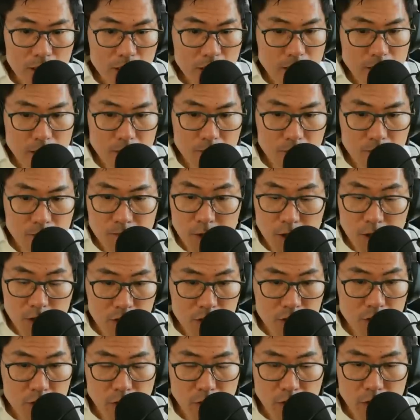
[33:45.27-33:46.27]
Is it because
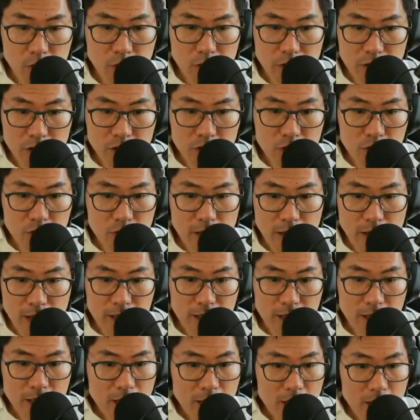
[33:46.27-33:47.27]
of regulation
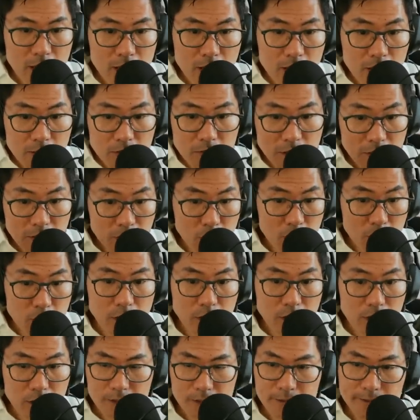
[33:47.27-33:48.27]
that they're
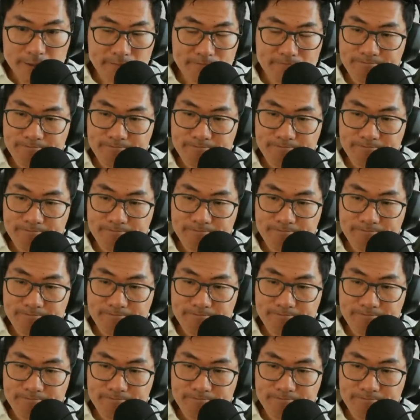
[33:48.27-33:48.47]
not